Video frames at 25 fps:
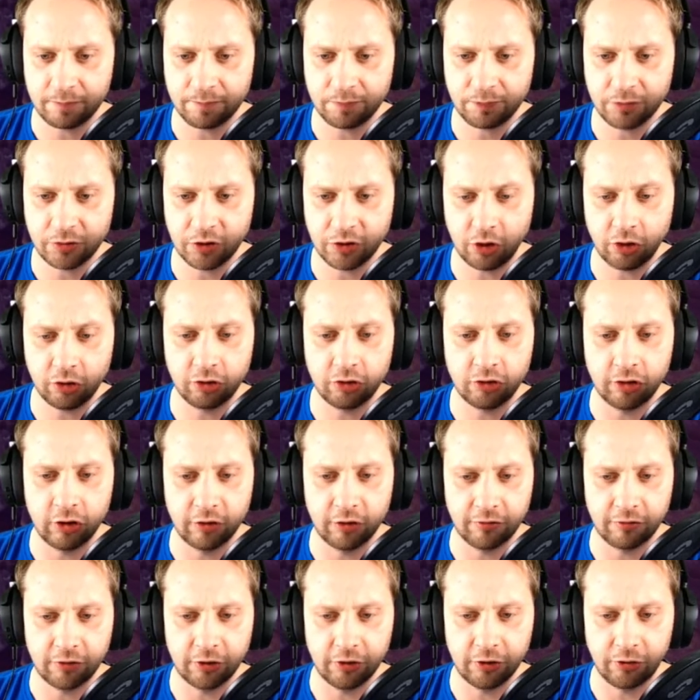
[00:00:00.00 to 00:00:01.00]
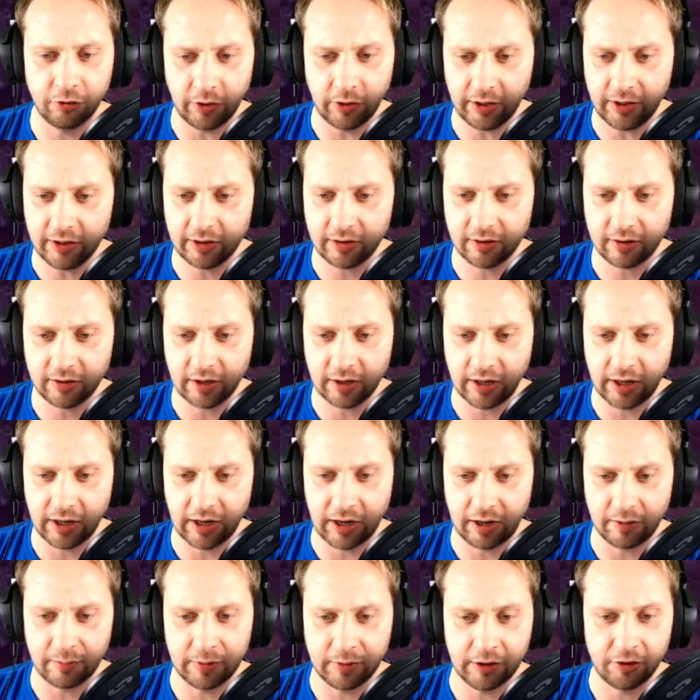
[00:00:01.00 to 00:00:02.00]
not Seal of the Drakes,
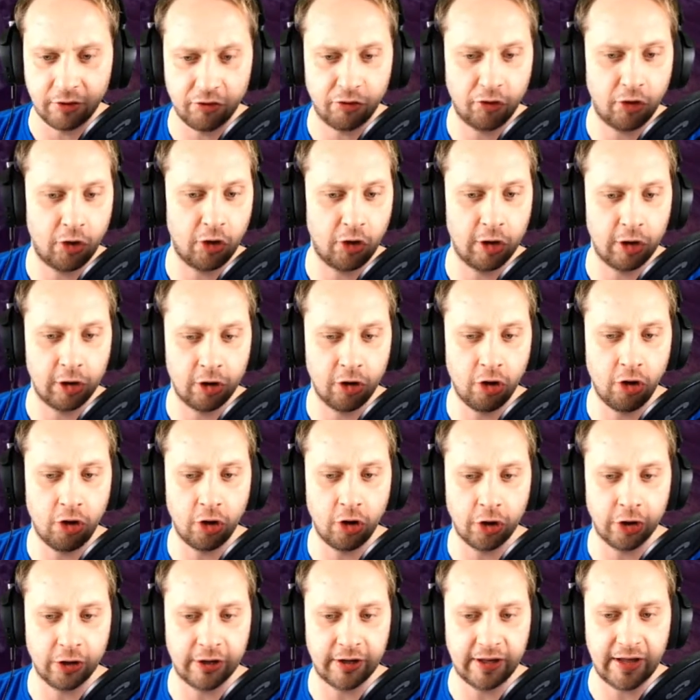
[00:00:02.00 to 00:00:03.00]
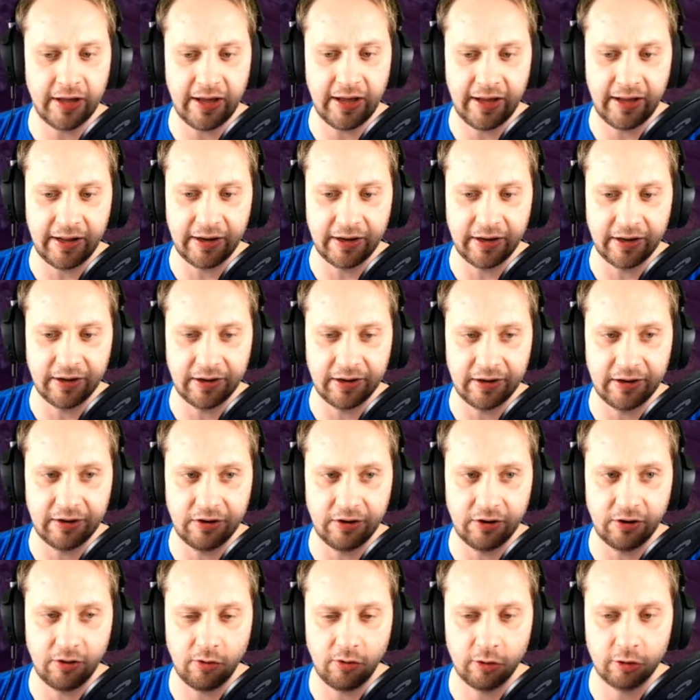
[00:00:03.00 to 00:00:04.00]
I mean Royal Guard can
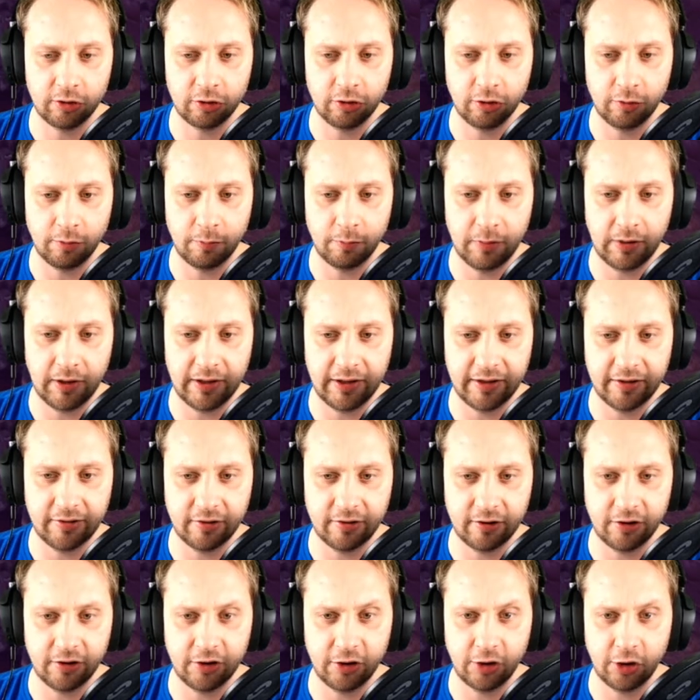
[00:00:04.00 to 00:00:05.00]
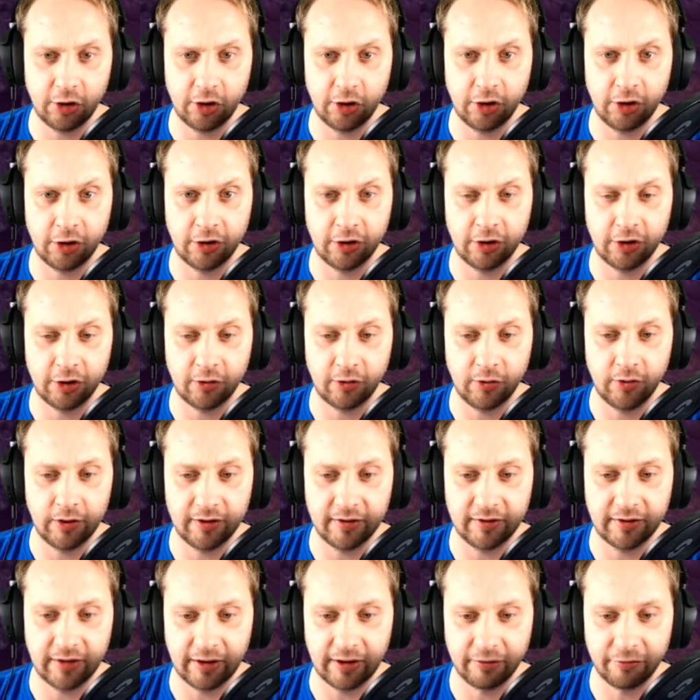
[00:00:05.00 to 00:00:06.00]
also place a
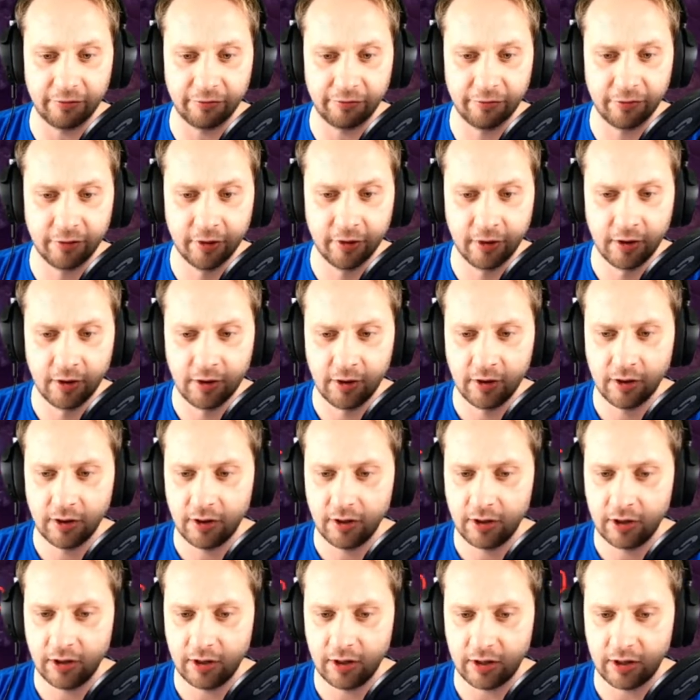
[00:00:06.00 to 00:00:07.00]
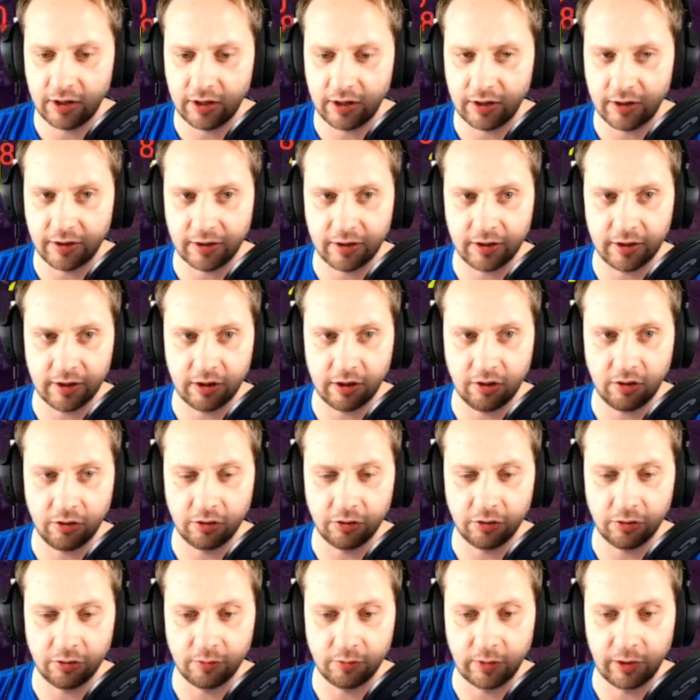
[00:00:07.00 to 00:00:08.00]
decreased death
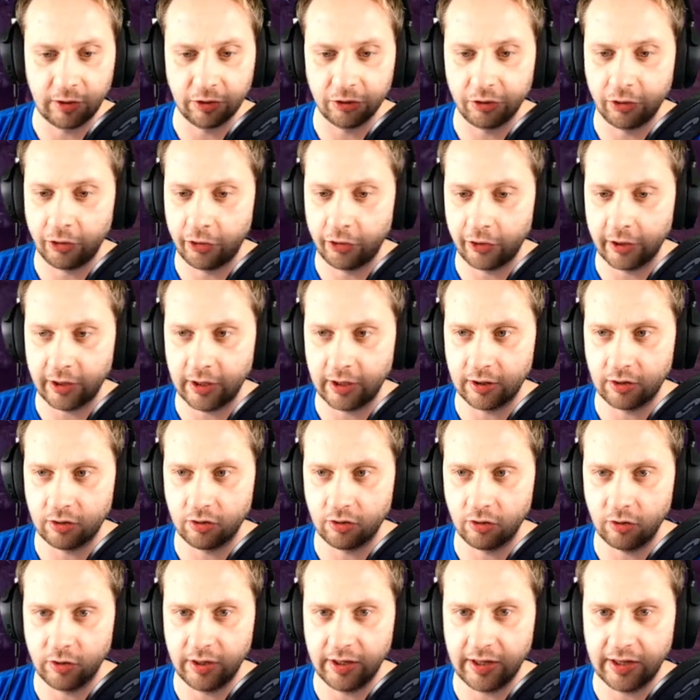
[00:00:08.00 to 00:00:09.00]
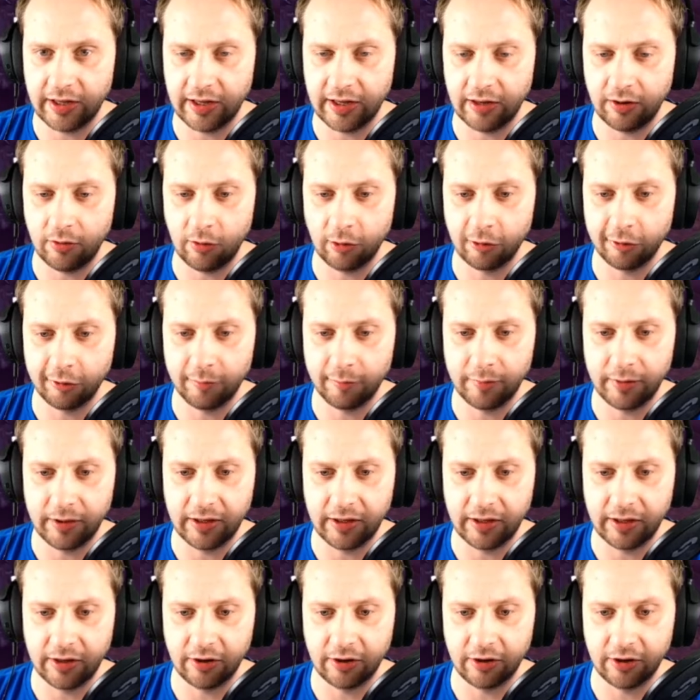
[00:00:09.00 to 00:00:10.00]
on one target, so he can also be
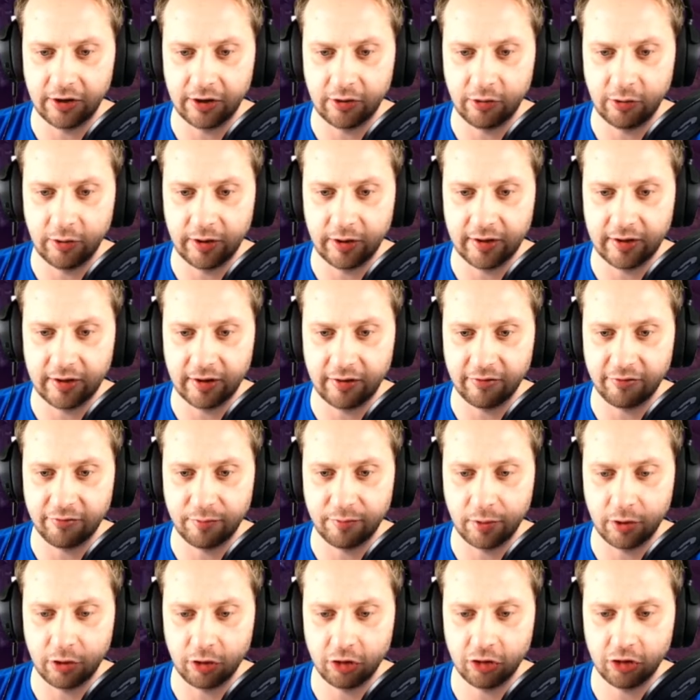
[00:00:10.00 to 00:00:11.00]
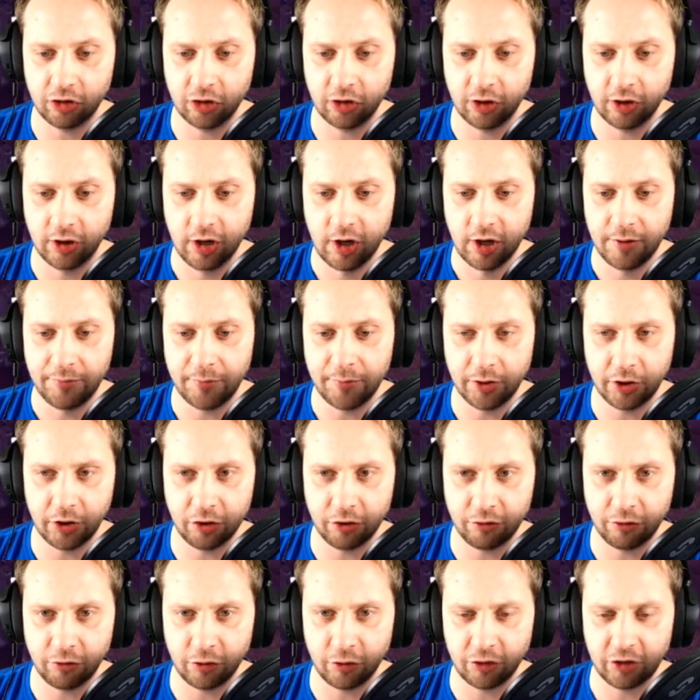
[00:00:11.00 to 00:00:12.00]
a decreased death person, because
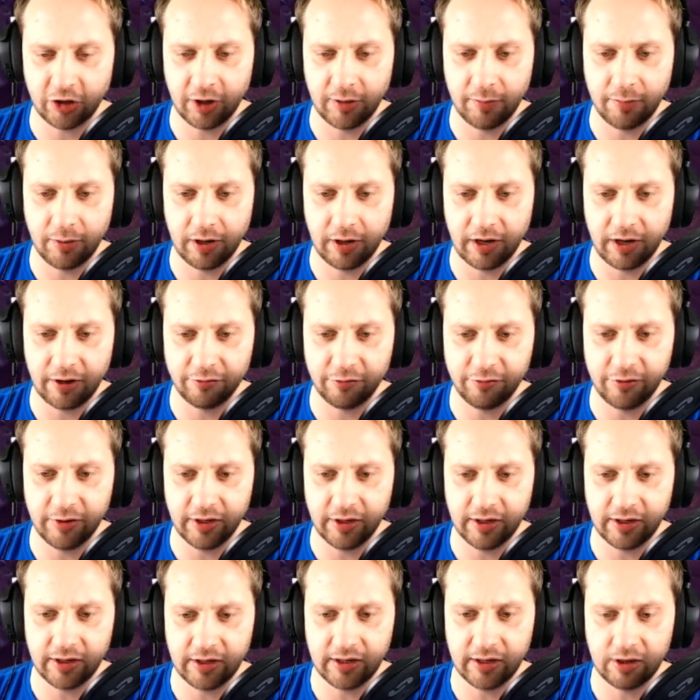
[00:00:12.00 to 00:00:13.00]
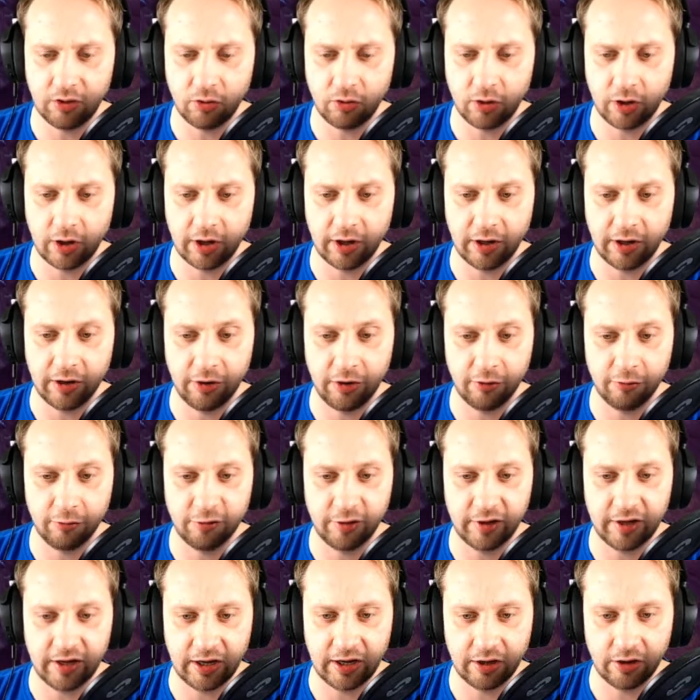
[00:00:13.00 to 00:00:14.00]
for example I think, or I don't
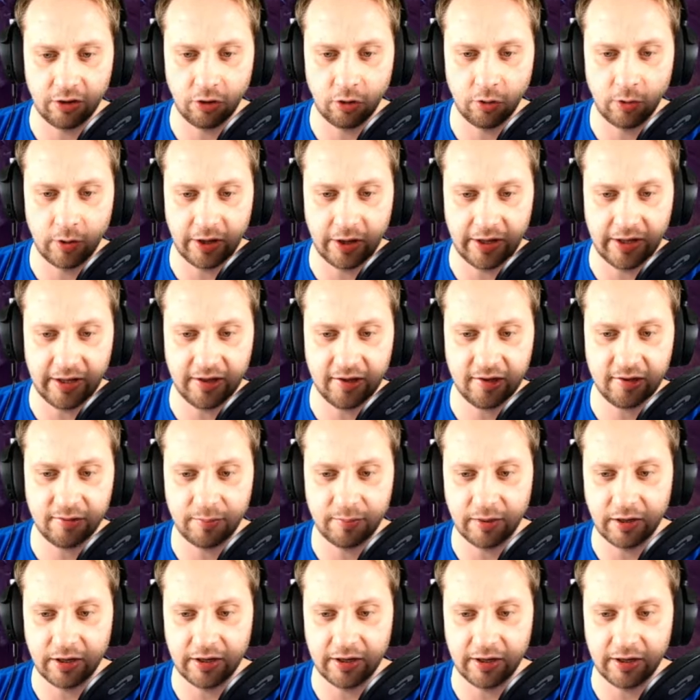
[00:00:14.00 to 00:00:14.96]
think, I know he's my